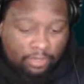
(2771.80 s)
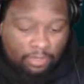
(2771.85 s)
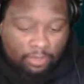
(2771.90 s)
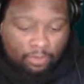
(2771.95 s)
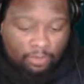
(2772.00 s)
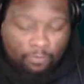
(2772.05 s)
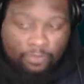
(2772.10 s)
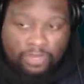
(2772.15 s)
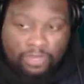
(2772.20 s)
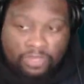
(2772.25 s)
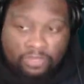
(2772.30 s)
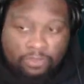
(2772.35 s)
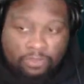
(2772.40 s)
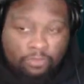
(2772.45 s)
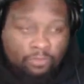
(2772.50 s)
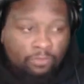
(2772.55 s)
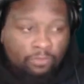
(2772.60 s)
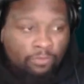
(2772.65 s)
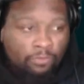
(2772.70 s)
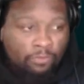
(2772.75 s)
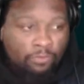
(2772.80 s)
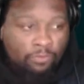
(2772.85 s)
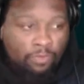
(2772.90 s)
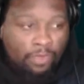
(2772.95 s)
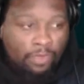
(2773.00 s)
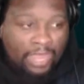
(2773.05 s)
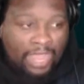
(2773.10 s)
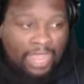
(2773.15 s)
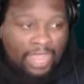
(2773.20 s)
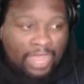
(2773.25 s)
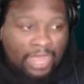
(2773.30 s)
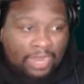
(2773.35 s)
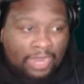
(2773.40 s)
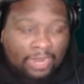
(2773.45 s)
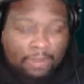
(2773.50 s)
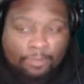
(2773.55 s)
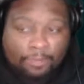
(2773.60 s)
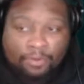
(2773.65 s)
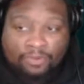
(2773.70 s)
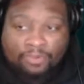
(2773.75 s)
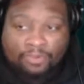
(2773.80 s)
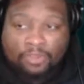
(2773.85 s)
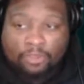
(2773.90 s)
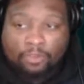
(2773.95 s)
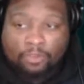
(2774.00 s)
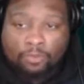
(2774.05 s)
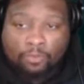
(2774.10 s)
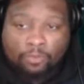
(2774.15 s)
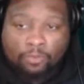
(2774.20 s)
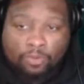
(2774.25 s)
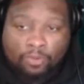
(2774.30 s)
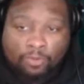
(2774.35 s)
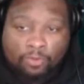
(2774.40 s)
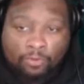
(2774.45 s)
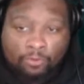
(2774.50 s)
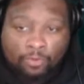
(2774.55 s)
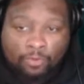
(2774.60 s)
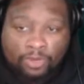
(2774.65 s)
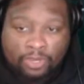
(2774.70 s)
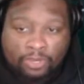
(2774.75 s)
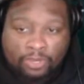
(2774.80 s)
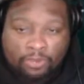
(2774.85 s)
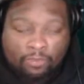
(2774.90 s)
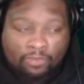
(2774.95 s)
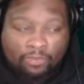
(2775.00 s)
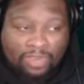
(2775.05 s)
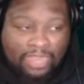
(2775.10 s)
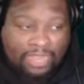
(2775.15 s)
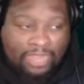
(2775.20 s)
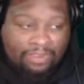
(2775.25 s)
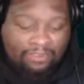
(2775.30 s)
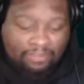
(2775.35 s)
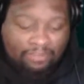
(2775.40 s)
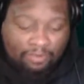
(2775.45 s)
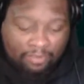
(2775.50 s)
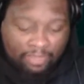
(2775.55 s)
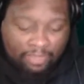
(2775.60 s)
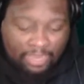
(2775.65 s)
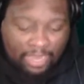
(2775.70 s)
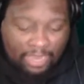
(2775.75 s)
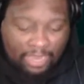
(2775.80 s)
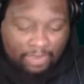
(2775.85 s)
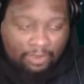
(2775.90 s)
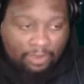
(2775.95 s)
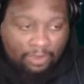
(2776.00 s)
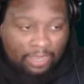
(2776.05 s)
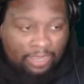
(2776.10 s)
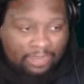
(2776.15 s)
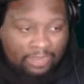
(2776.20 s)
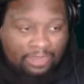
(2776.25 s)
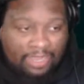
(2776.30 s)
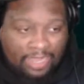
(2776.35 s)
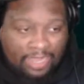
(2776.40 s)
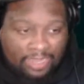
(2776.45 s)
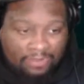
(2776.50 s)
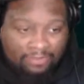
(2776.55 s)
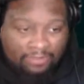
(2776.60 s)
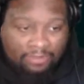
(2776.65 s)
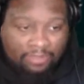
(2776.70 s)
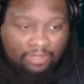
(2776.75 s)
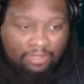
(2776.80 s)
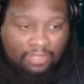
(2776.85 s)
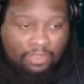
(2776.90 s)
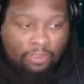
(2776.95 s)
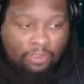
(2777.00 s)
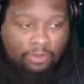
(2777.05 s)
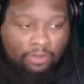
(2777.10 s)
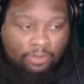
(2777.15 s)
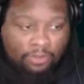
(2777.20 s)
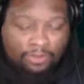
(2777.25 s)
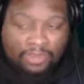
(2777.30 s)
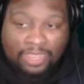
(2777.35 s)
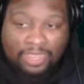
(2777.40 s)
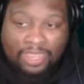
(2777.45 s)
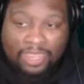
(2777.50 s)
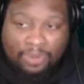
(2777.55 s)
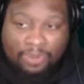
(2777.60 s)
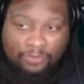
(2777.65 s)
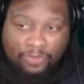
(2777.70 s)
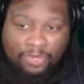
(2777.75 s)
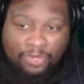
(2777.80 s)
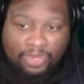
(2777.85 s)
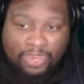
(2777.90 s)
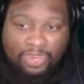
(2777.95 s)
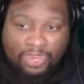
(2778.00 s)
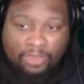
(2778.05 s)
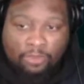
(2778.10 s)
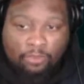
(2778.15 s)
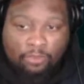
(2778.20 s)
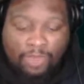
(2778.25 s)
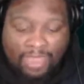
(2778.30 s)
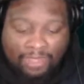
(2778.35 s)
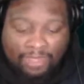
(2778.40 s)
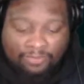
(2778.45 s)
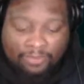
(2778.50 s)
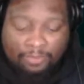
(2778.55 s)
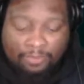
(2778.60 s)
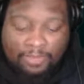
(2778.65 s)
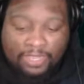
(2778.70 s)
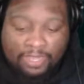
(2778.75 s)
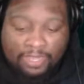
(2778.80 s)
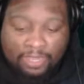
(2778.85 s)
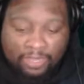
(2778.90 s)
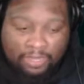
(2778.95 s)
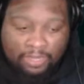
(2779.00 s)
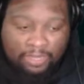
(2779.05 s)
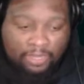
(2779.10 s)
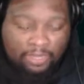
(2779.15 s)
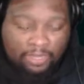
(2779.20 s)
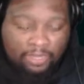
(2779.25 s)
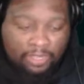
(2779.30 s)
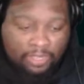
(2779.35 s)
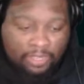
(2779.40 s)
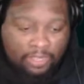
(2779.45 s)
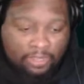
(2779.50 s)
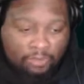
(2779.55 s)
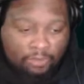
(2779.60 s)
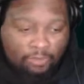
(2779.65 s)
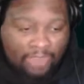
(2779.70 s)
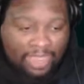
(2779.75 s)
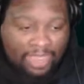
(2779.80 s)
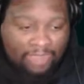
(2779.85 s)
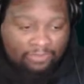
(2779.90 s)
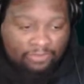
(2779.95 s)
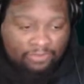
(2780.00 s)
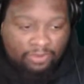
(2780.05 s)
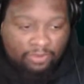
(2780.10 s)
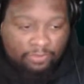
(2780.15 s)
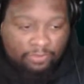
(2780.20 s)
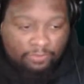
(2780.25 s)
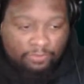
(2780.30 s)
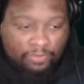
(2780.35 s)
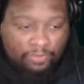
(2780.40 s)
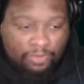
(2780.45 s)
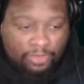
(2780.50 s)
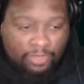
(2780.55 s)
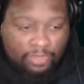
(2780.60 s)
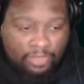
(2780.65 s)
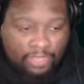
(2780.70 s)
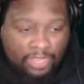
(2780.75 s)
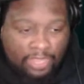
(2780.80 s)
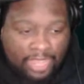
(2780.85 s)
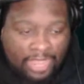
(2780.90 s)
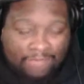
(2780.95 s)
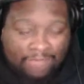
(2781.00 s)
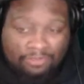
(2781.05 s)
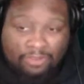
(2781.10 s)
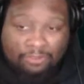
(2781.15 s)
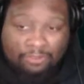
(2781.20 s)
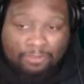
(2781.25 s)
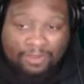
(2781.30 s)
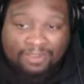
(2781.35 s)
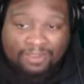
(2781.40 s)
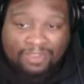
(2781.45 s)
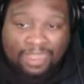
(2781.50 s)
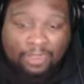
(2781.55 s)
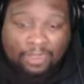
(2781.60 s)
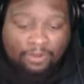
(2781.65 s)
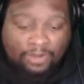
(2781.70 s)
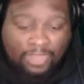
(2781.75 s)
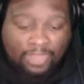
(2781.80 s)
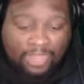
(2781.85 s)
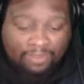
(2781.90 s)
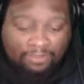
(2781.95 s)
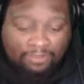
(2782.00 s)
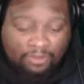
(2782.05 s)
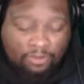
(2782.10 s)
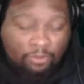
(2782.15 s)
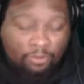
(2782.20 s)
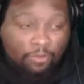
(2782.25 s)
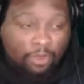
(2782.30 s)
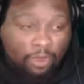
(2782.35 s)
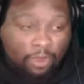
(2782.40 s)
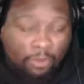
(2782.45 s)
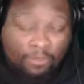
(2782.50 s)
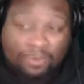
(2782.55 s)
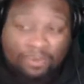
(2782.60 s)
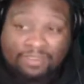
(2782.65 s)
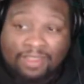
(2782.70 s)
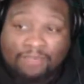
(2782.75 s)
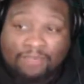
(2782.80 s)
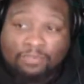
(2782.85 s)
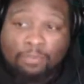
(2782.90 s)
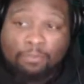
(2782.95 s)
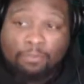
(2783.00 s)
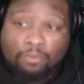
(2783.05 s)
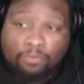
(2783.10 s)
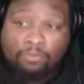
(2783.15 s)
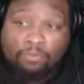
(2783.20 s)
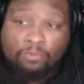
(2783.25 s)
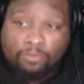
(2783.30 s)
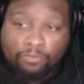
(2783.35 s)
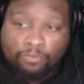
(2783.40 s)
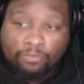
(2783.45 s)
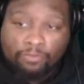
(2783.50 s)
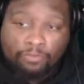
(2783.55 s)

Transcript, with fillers: when you had a particular road where you constantly and constantly all day, every day, you have to be on, you have to have this mentality as in you always have to prove